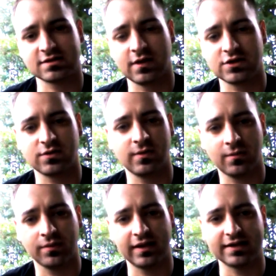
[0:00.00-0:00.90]
So make sure you
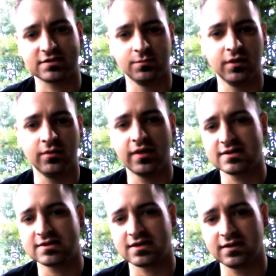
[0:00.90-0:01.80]
make plans to be with
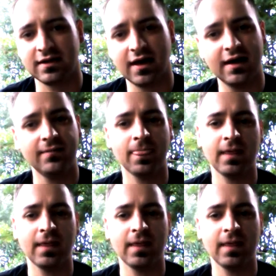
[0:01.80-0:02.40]
us Sunday night.